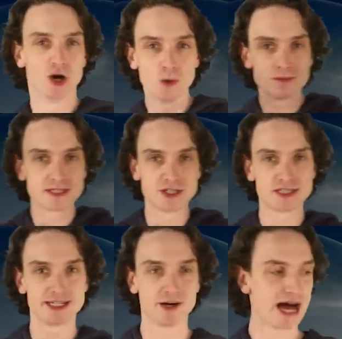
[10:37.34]
domes and
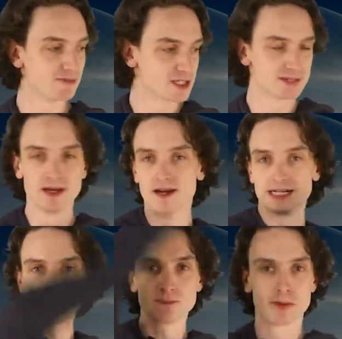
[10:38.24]
just, you know, have a, a
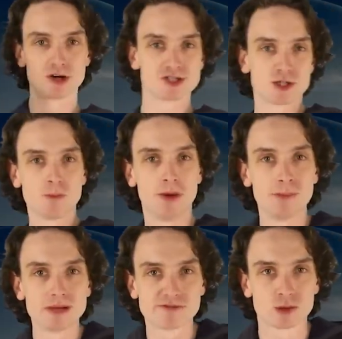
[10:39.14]
little personal
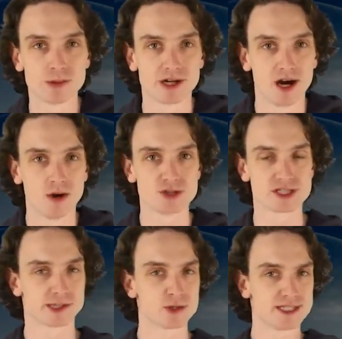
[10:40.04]
bubble everywhere we go?
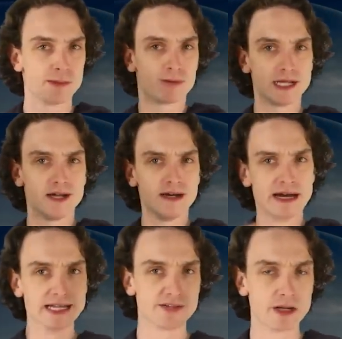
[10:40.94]
Just lose the umbrella
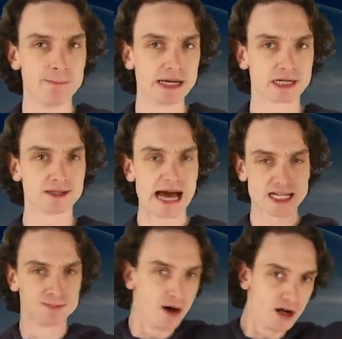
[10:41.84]
and live in a big
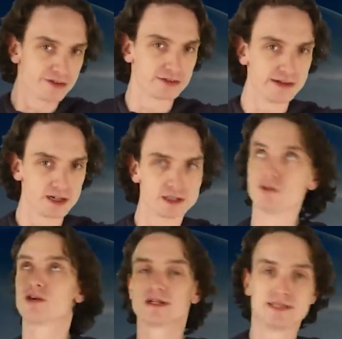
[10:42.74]
glass ball forever
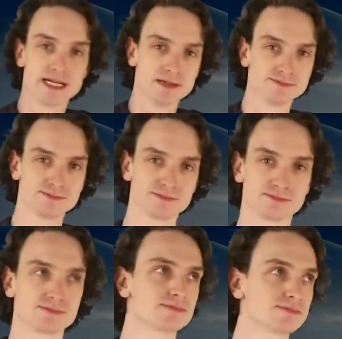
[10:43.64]
over our city?
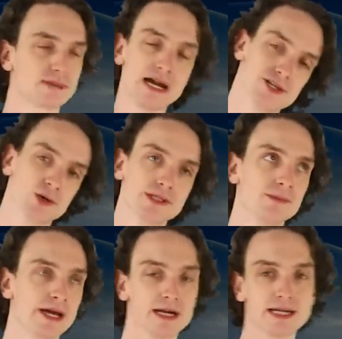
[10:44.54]
I'd do it, that'd
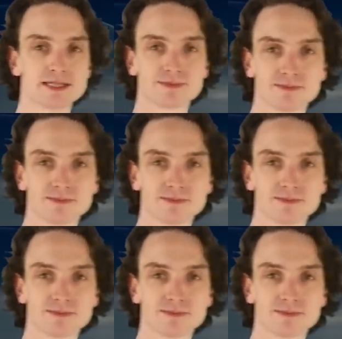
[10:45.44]
be kind of nice.